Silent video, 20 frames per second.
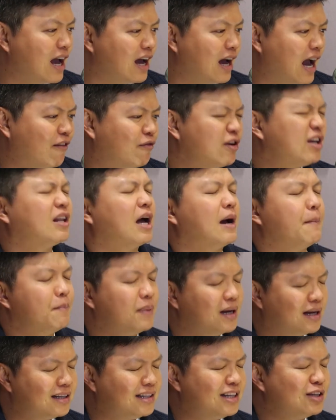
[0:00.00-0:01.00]
having the
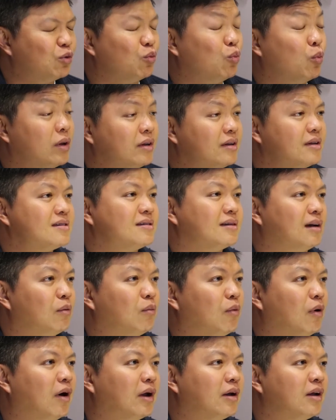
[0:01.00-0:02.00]
ability to win this
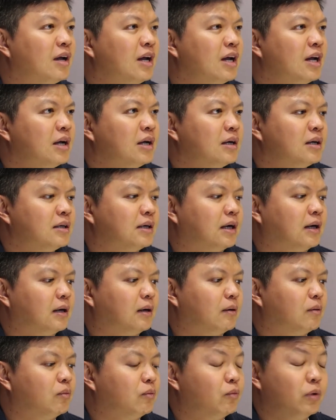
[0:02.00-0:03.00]
award
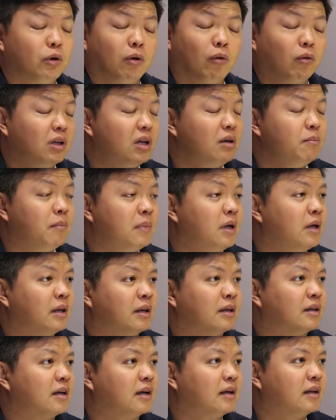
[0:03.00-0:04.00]
would only
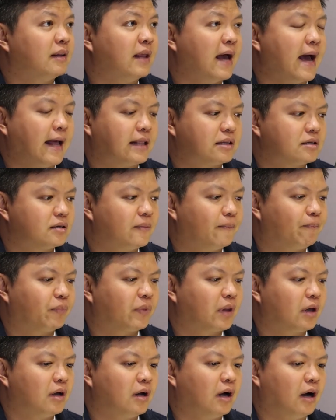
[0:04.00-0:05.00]
mean that
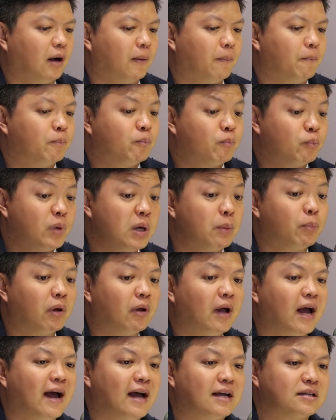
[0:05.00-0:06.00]

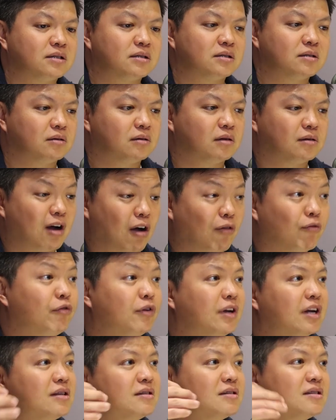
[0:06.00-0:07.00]
people has
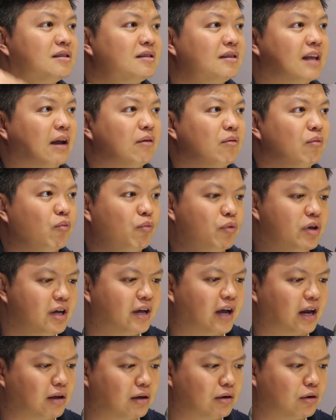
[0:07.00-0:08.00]
confidence that we
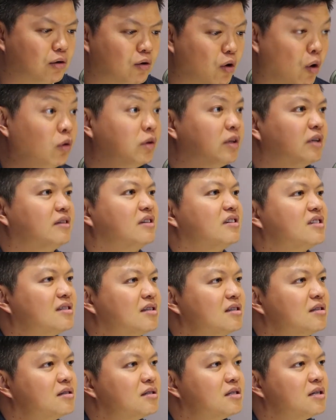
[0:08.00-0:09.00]
can go the
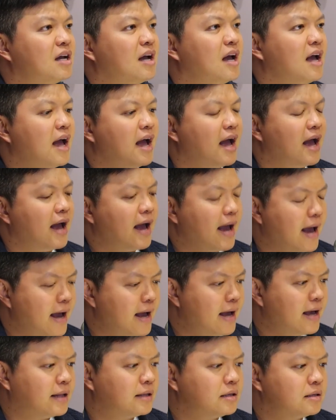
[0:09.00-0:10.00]
distance,
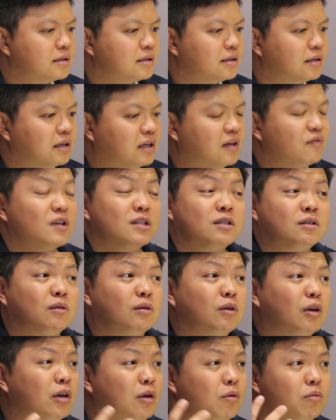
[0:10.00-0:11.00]
and gives us
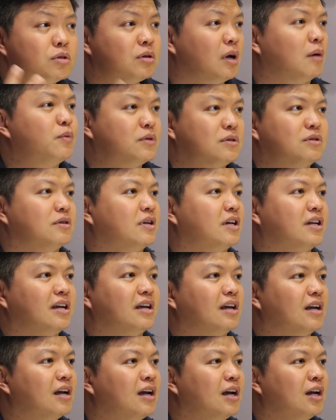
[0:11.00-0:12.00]
the huge
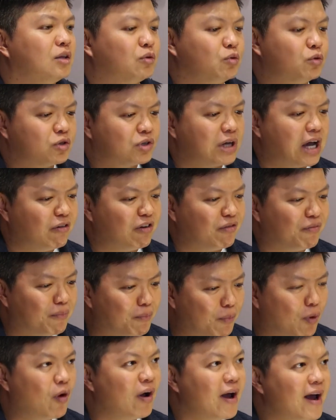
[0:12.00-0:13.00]
opportunity to share with
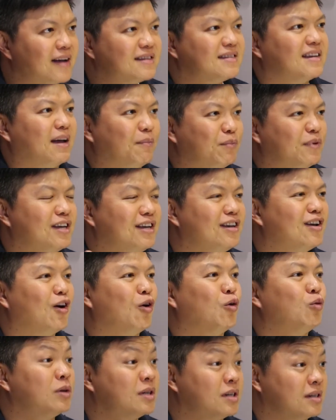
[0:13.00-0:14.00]
more SME
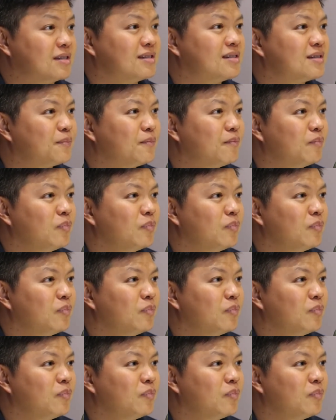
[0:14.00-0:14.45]
owners